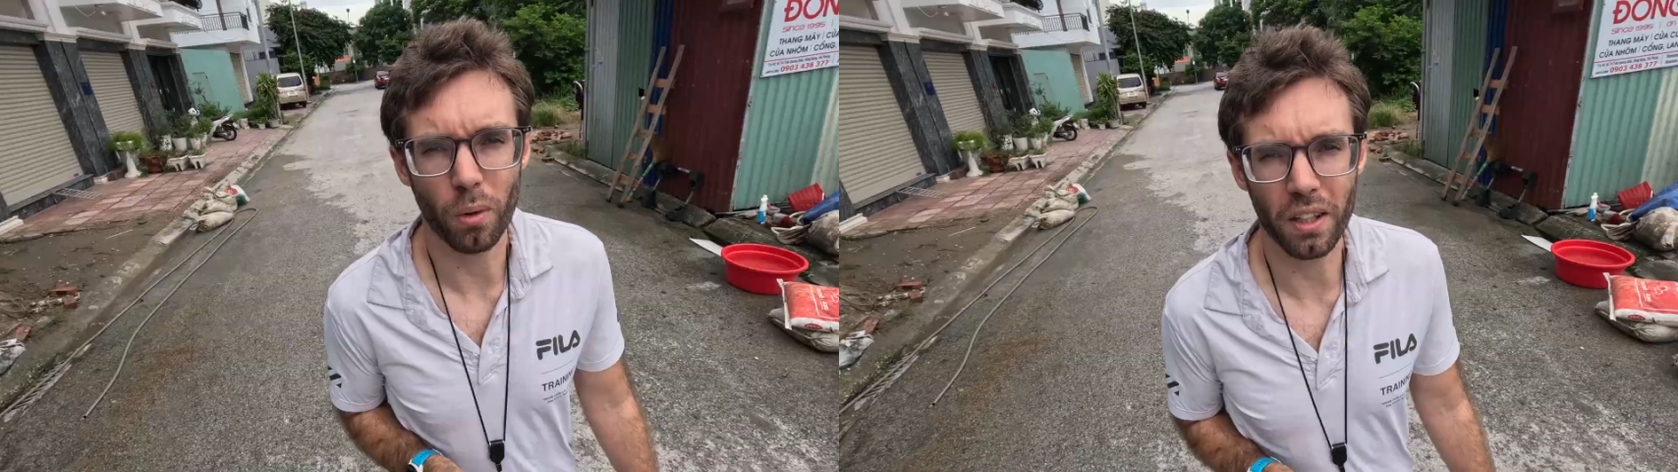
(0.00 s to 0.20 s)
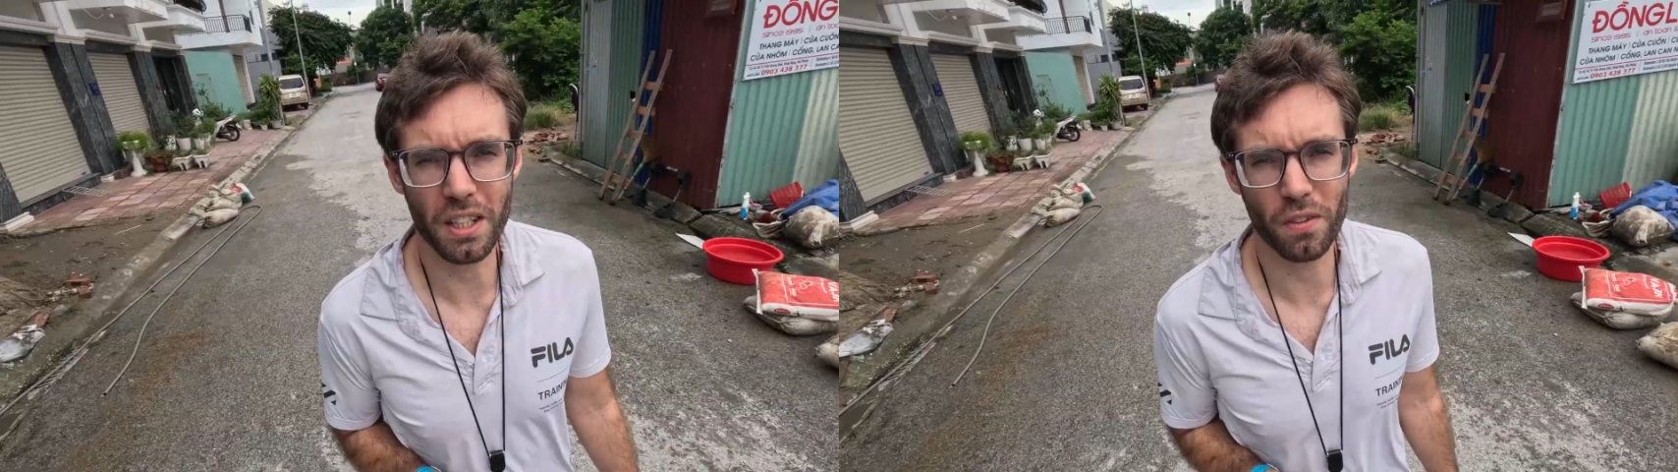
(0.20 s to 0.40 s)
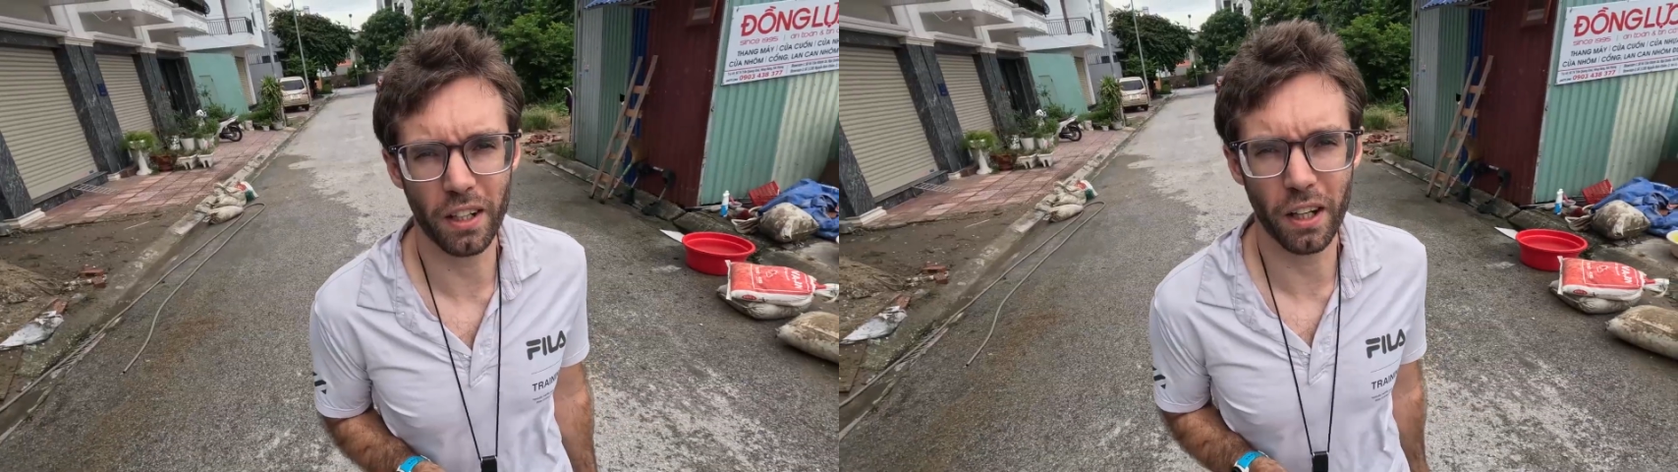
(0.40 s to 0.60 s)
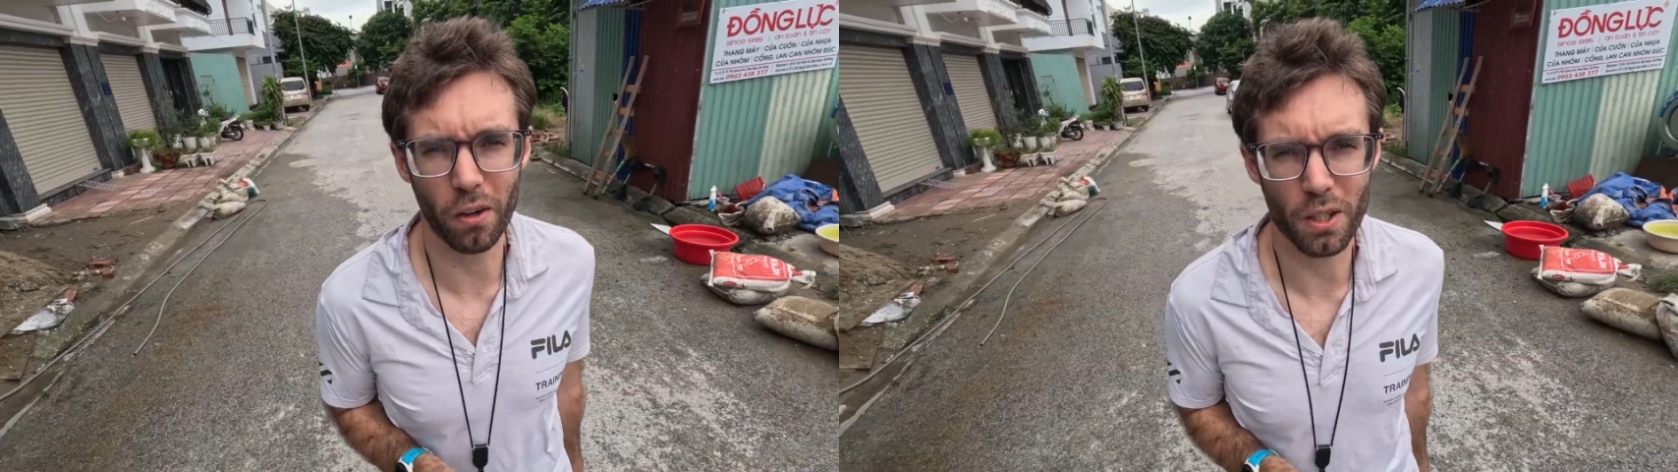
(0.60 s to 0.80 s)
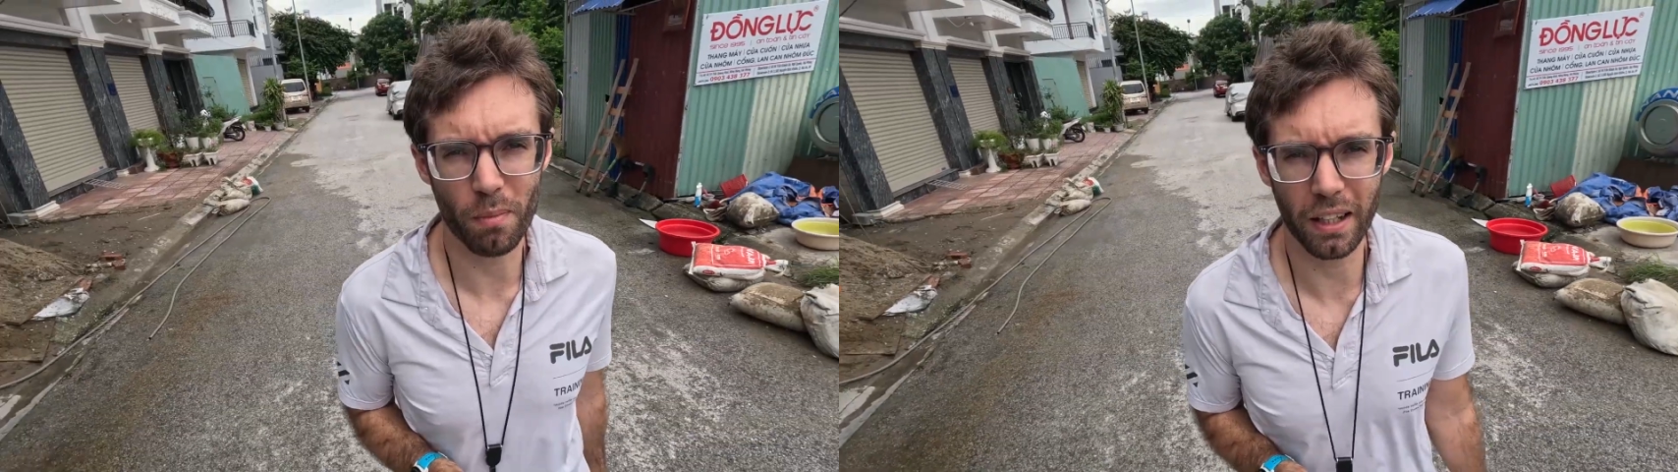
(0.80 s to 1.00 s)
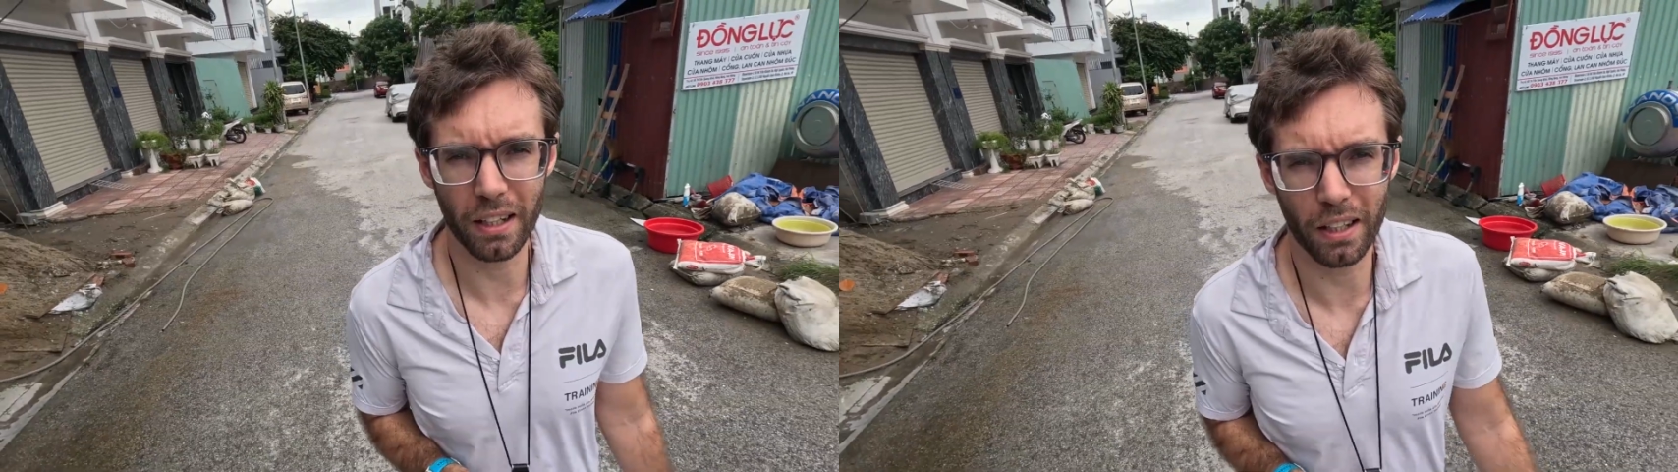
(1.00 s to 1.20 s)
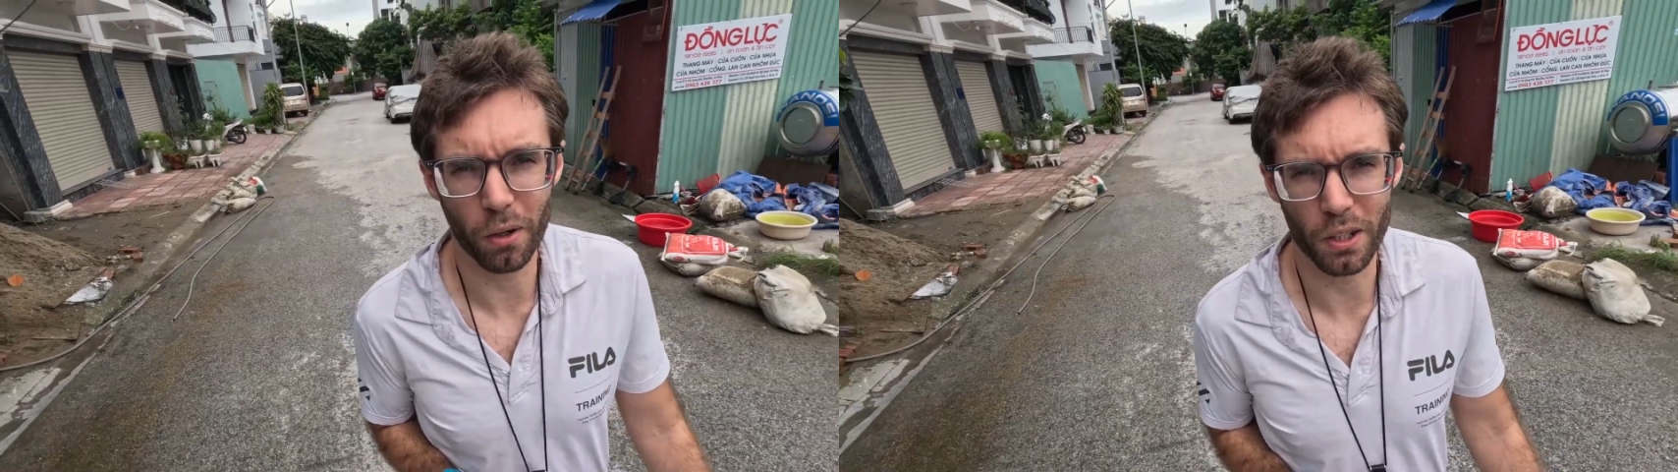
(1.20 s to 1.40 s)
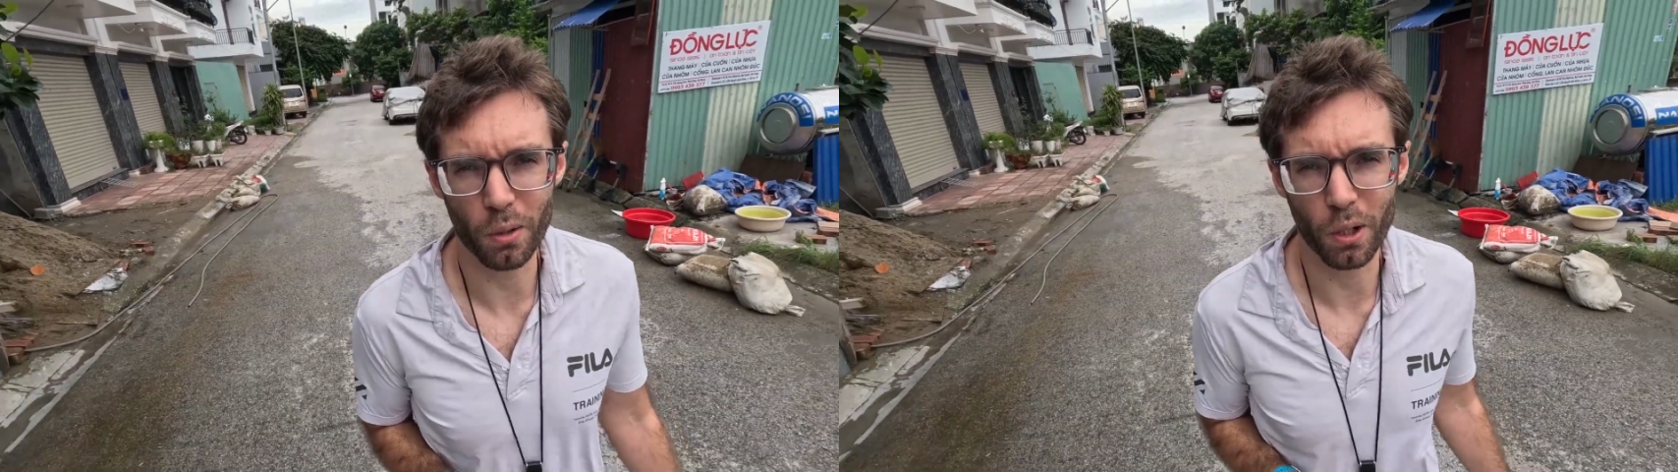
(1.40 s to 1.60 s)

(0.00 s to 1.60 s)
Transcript: while this video is mainly going to